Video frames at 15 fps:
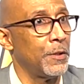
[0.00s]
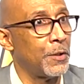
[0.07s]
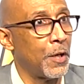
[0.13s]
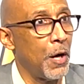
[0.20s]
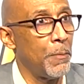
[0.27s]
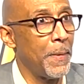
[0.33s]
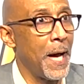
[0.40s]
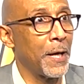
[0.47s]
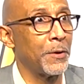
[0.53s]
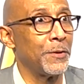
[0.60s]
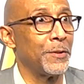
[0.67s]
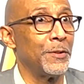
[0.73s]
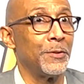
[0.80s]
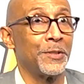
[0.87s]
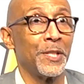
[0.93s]
Come back,
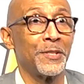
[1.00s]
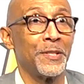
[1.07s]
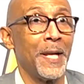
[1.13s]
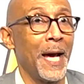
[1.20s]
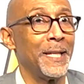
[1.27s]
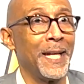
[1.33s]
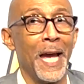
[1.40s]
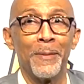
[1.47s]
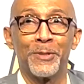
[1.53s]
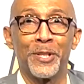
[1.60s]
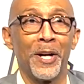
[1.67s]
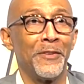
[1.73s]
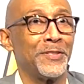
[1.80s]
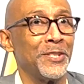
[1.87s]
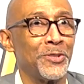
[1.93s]
the Cincinnati game,
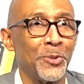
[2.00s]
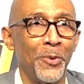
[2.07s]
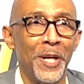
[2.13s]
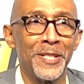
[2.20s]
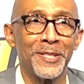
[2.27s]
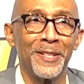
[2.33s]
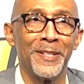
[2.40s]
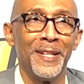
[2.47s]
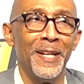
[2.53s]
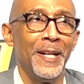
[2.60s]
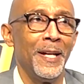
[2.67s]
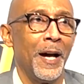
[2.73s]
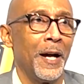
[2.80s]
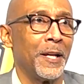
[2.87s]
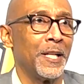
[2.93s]
tough situation
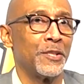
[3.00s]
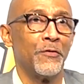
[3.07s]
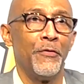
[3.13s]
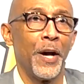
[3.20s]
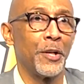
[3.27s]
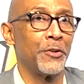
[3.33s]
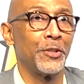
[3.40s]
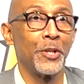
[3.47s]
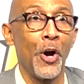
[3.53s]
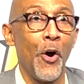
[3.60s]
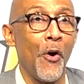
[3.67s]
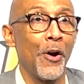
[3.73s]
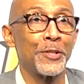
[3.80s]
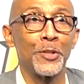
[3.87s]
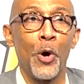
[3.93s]
against veteran
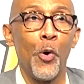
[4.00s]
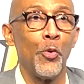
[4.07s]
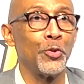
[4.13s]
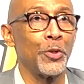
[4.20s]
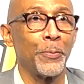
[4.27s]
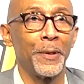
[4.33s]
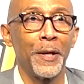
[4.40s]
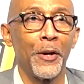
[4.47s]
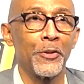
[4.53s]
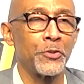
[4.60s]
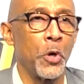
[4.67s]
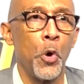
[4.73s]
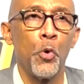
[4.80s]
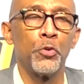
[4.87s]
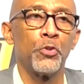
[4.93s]
guards, older players,
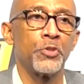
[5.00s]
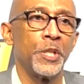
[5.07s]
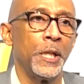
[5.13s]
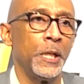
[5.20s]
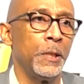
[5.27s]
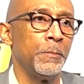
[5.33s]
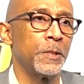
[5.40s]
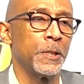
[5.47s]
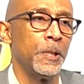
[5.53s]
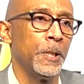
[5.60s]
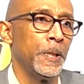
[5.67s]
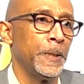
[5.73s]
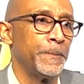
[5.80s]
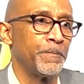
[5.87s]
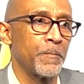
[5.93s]
older teams.
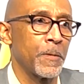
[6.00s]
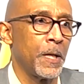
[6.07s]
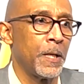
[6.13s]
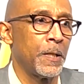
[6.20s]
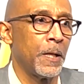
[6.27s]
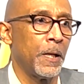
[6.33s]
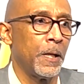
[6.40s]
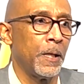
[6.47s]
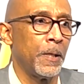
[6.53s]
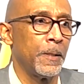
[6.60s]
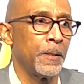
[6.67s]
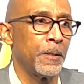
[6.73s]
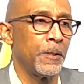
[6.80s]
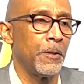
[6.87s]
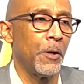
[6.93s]
And,
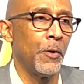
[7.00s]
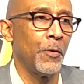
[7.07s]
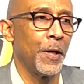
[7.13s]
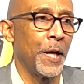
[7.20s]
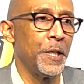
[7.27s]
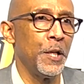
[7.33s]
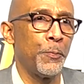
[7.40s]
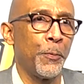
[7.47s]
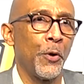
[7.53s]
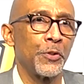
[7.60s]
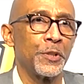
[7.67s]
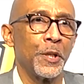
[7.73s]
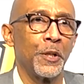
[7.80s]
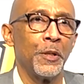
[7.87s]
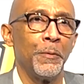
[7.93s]
you know, any
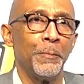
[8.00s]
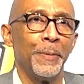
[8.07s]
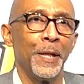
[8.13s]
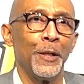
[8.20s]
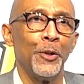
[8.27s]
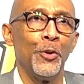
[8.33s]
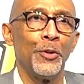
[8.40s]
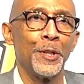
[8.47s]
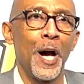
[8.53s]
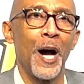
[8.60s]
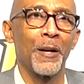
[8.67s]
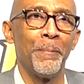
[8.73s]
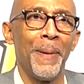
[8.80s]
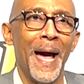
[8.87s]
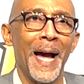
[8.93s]
person could be a little
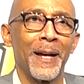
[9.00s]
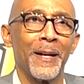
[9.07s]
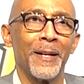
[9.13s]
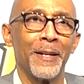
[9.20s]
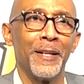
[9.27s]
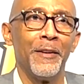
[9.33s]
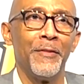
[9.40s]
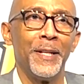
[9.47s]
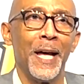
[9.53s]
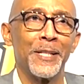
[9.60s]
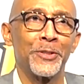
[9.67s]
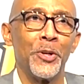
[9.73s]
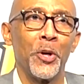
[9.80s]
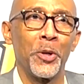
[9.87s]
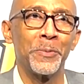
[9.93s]
knocked back given that
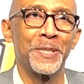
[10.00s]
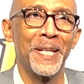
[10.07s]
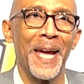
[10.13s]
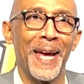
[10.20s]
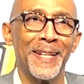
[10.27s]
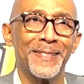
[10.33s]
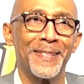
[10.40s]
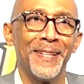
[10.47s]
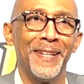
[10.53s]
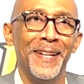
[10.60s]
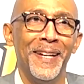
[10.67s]
circumstance.